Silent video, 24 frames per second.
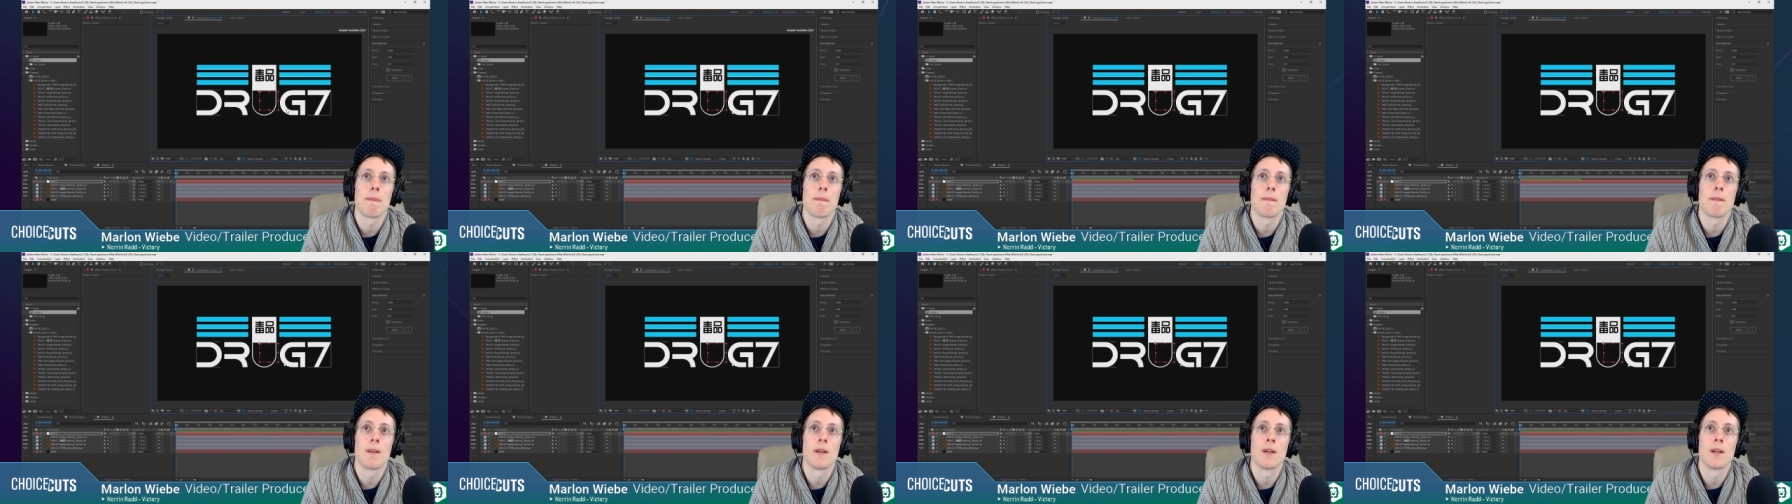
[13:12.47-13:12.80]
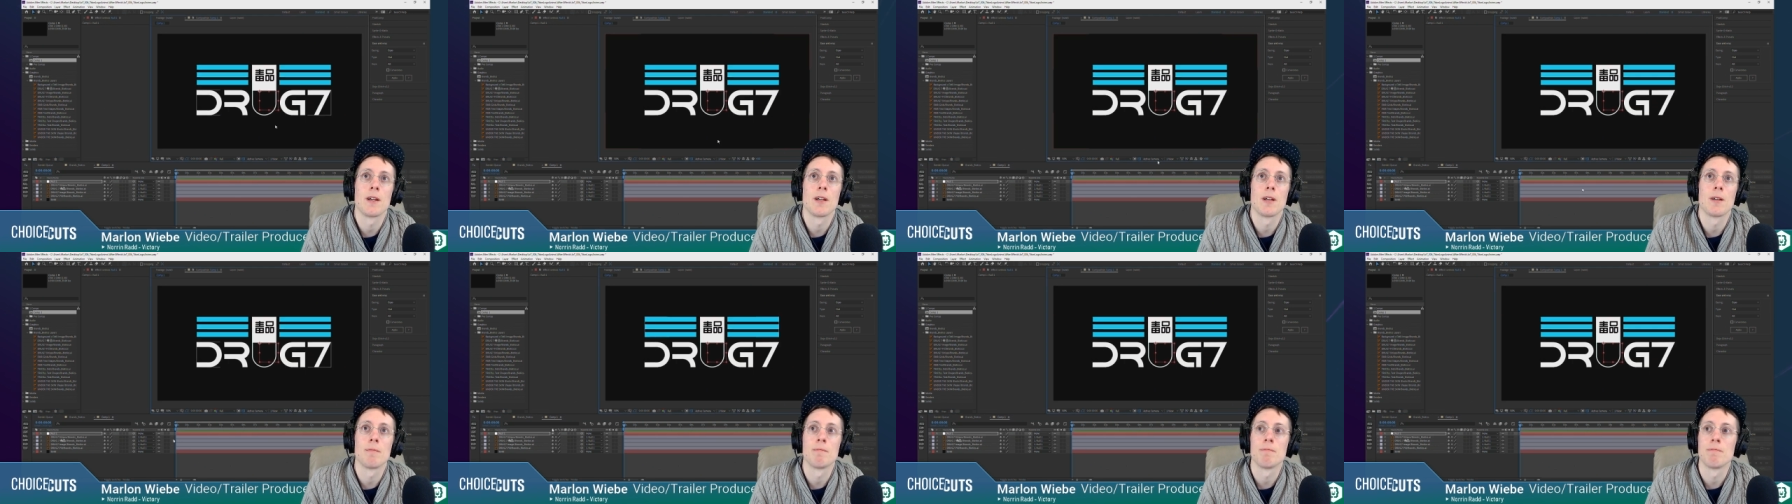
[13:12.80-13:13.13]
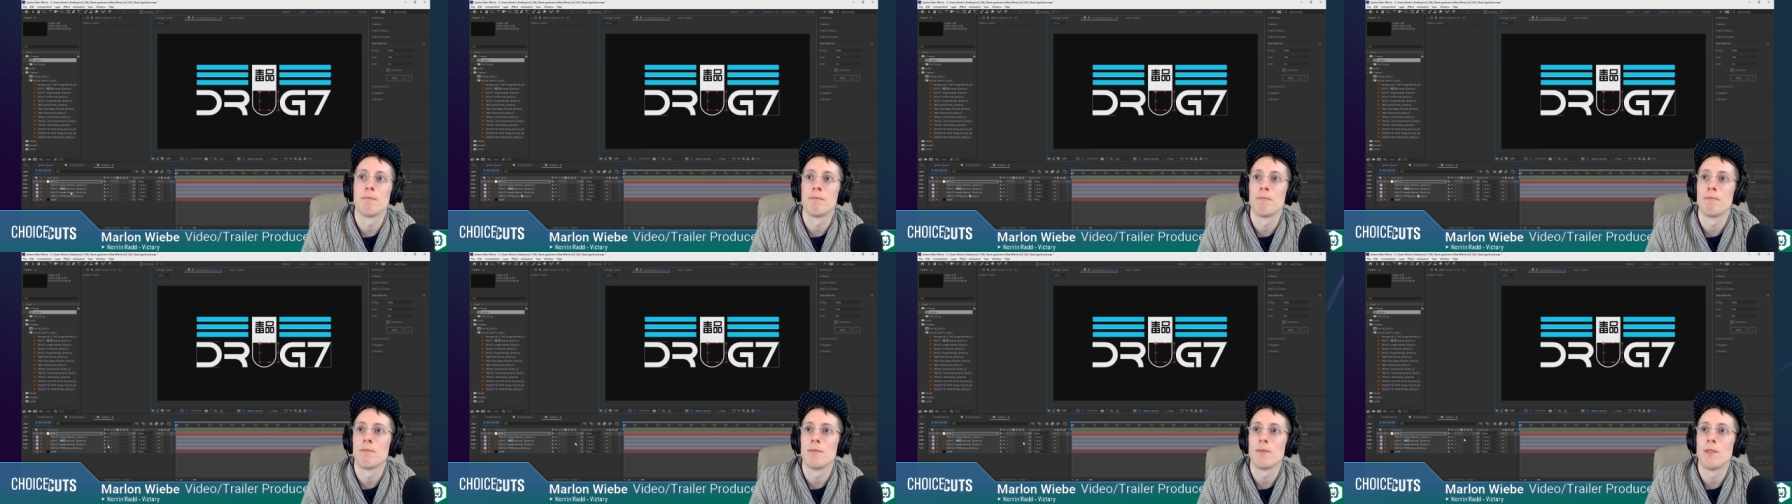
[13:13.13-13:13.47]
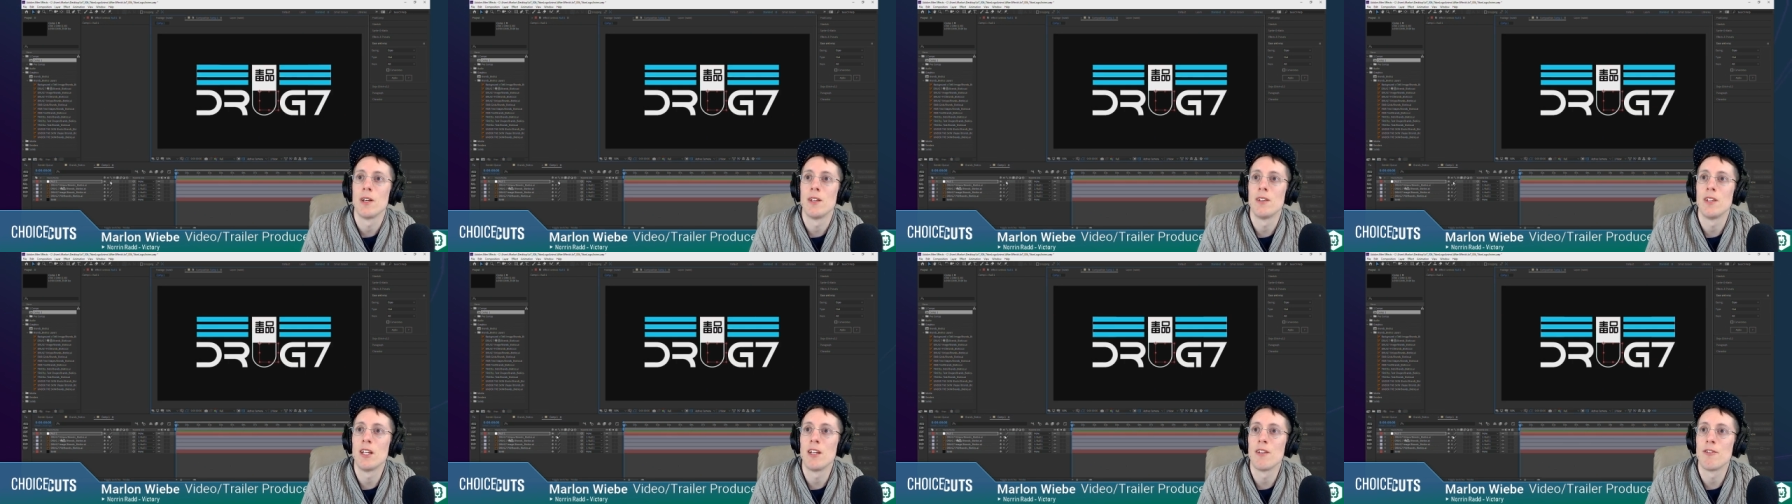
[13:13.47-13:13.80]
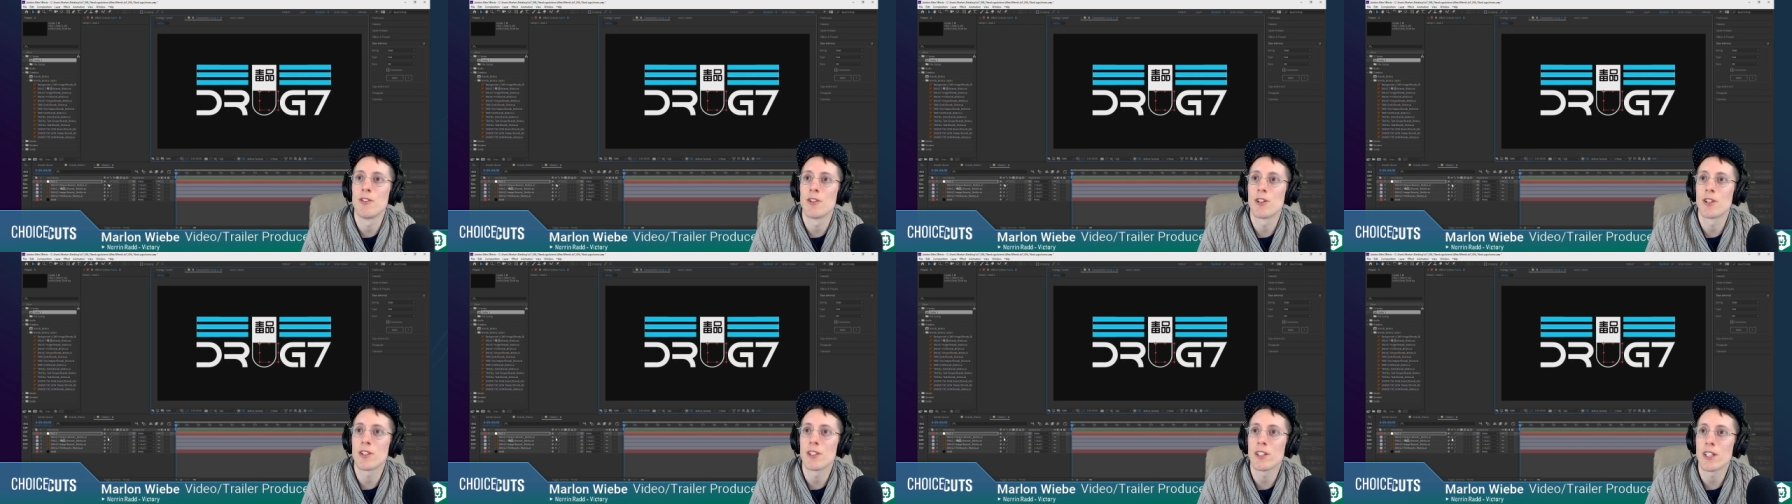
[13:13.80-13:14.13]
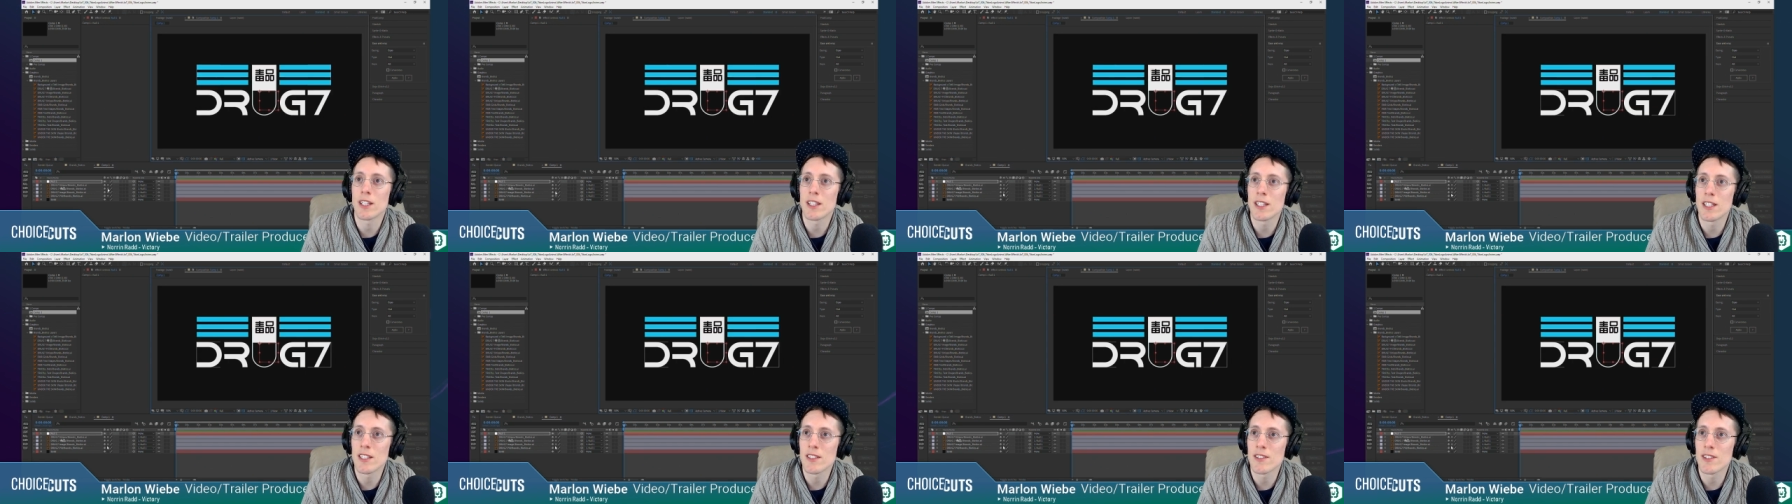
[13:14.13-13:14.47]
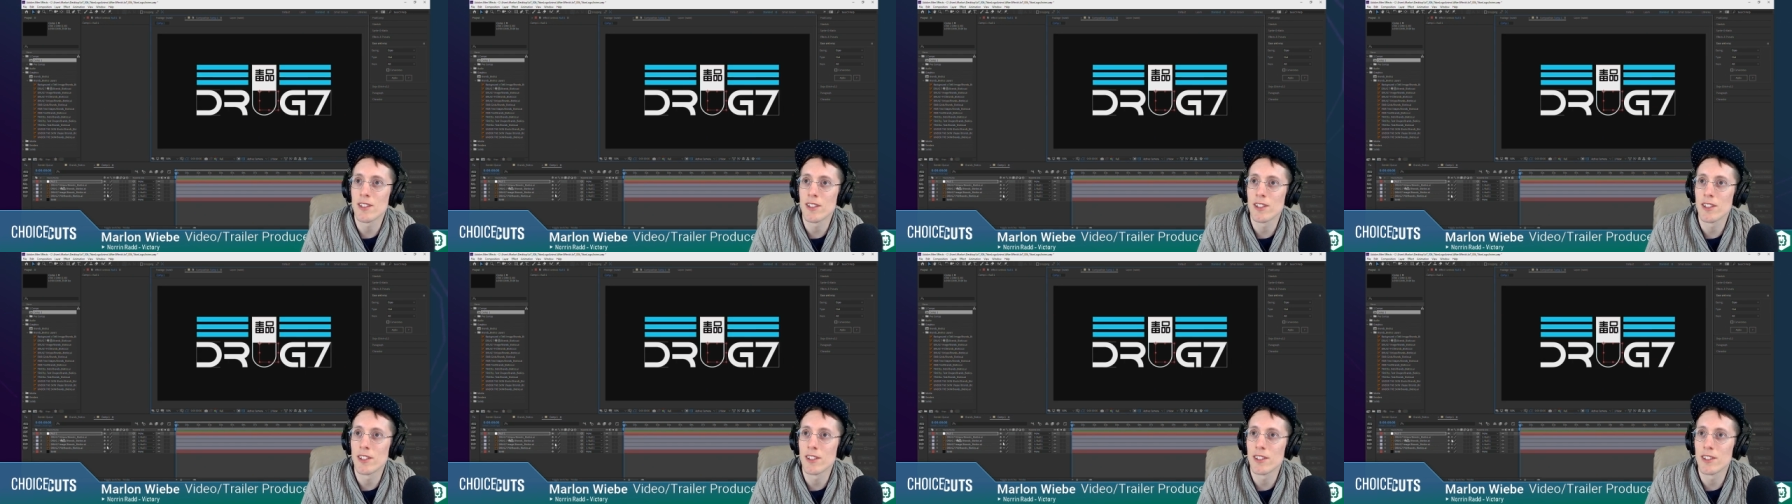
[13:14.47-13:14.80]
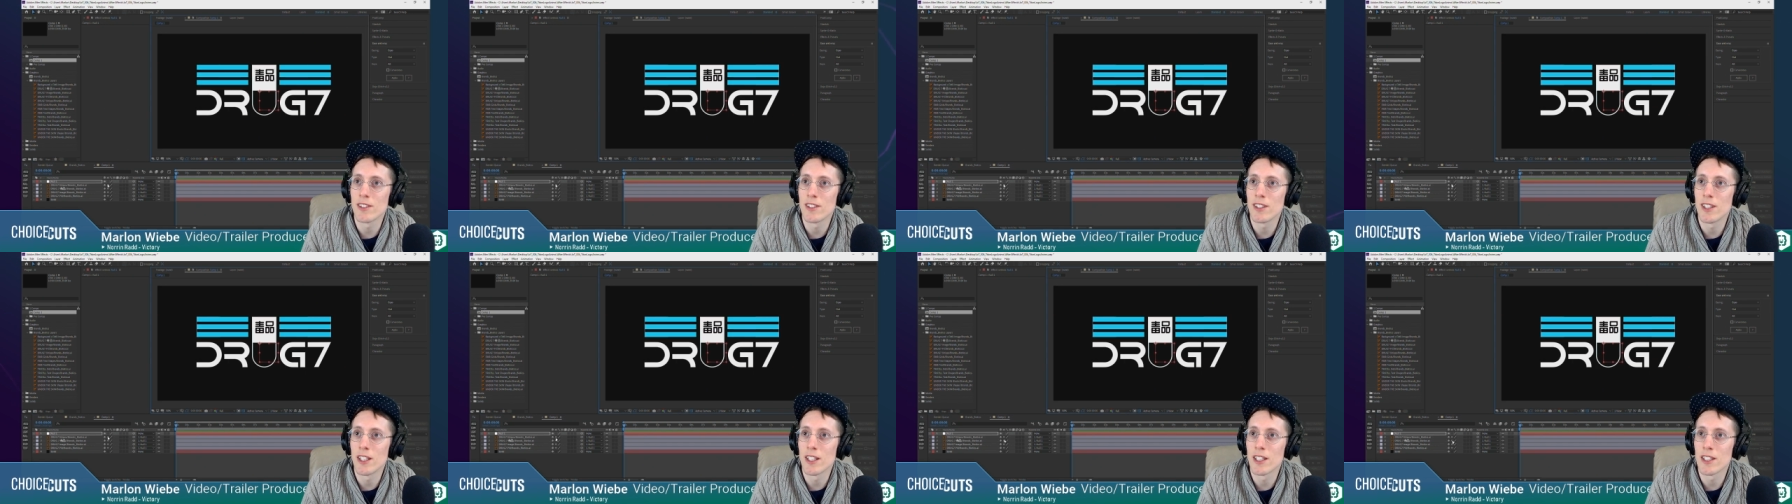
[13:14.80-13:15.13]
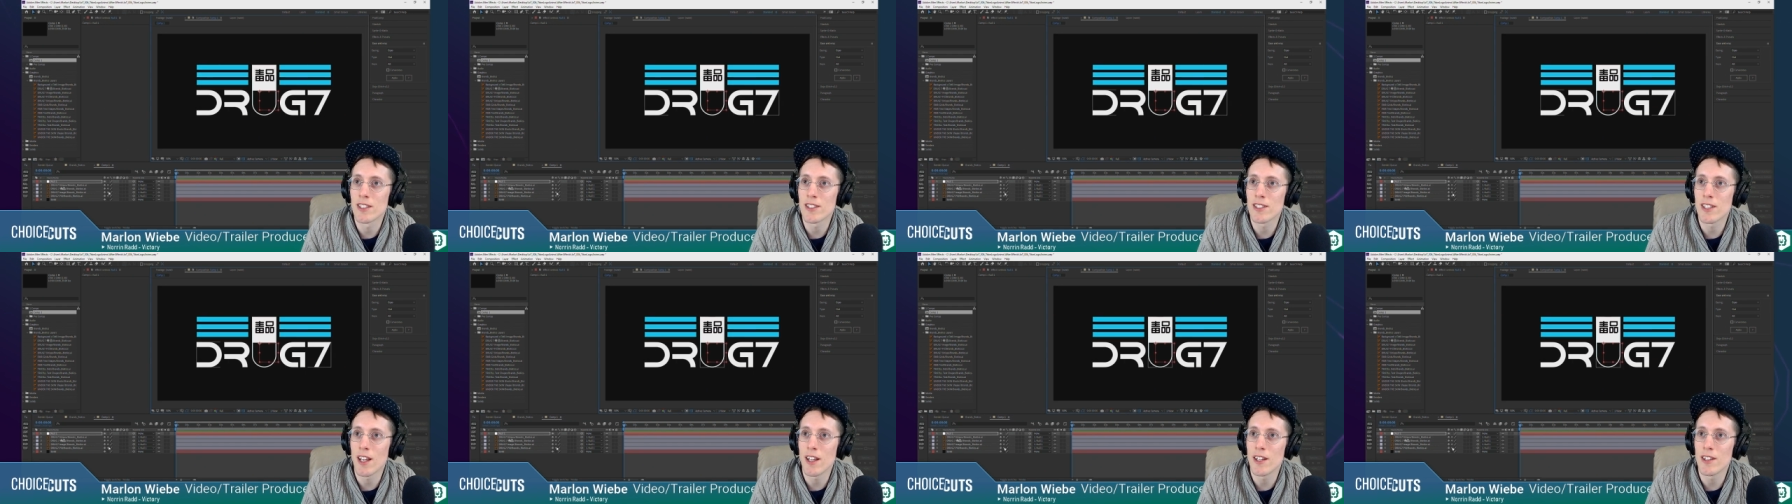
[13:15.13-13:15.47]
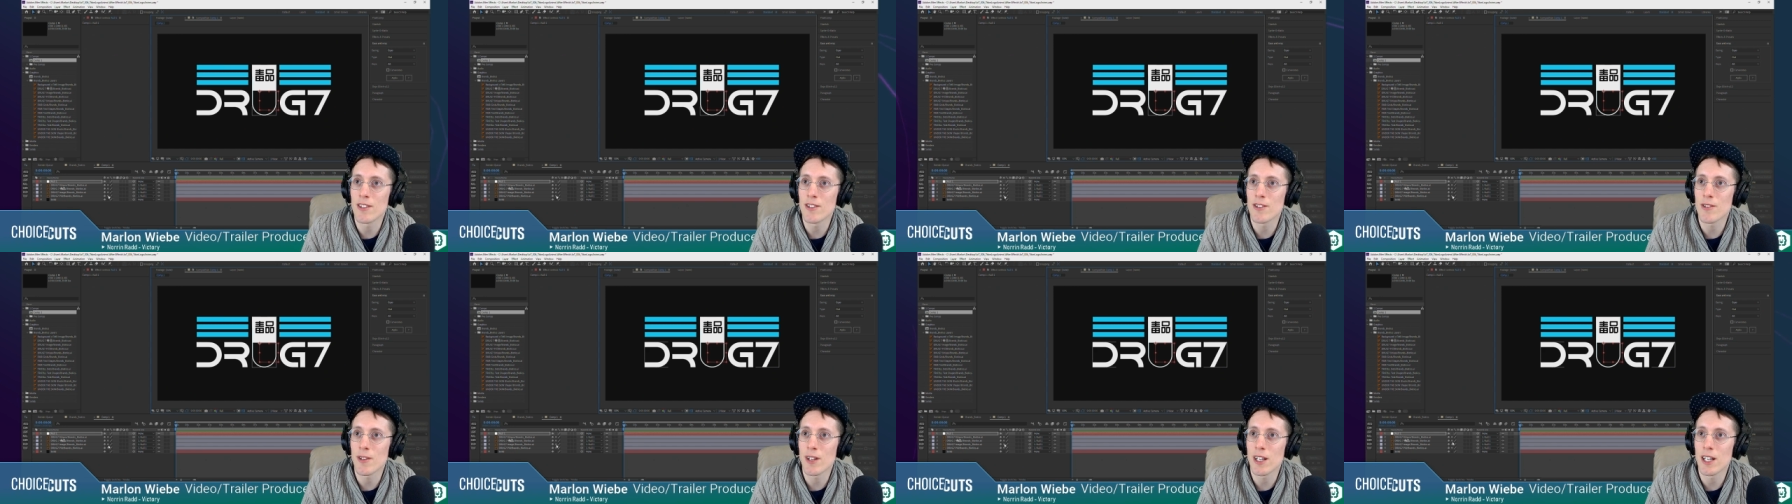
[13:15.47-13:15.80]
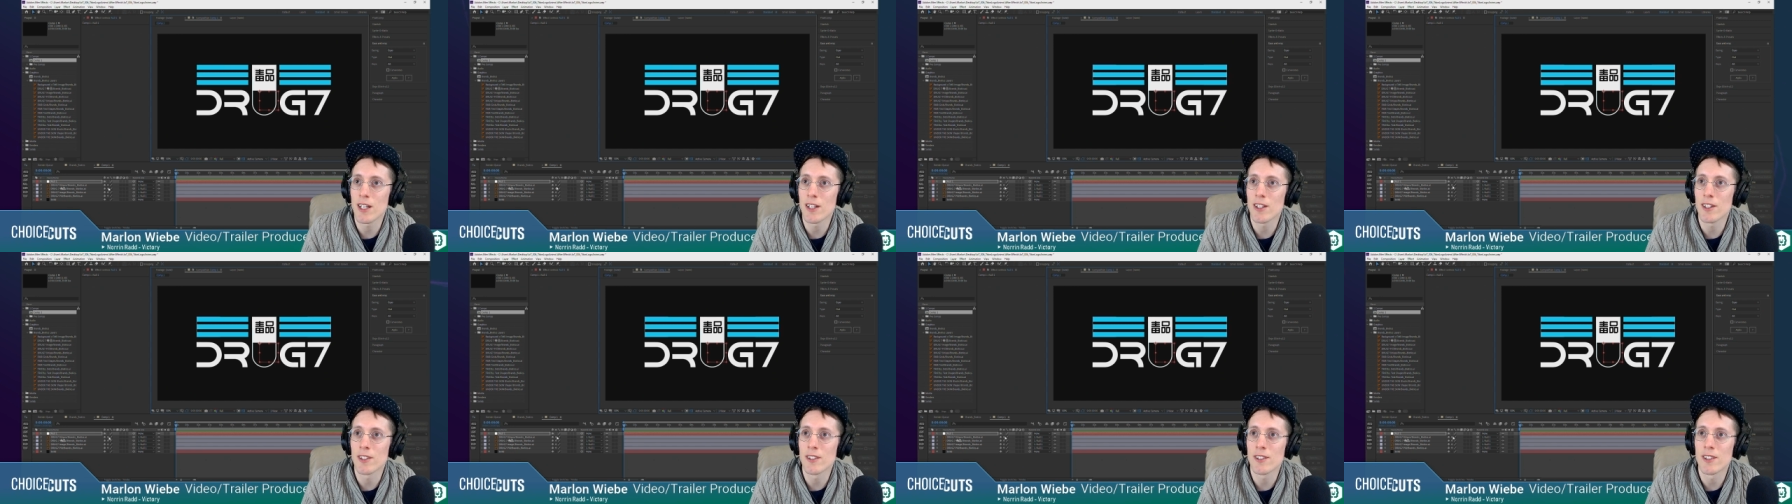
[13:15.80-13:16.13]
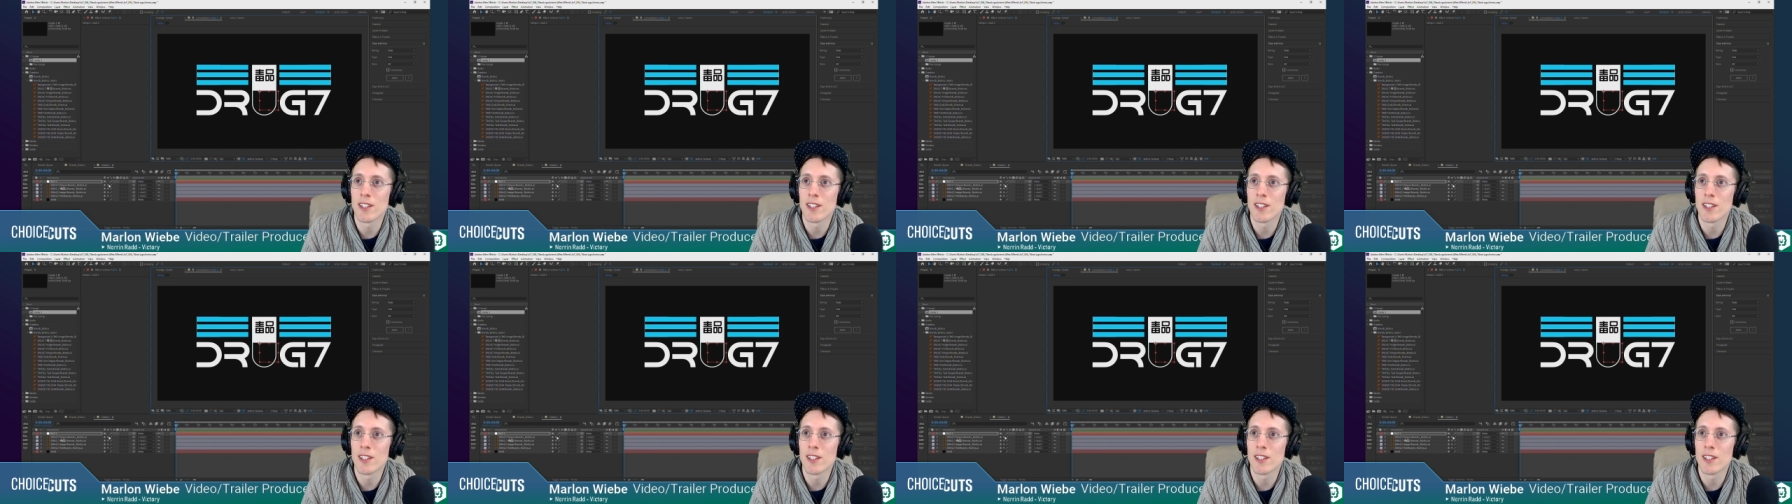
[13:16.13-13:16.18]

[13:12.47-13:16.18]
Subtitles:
And then if you click these little suns right here,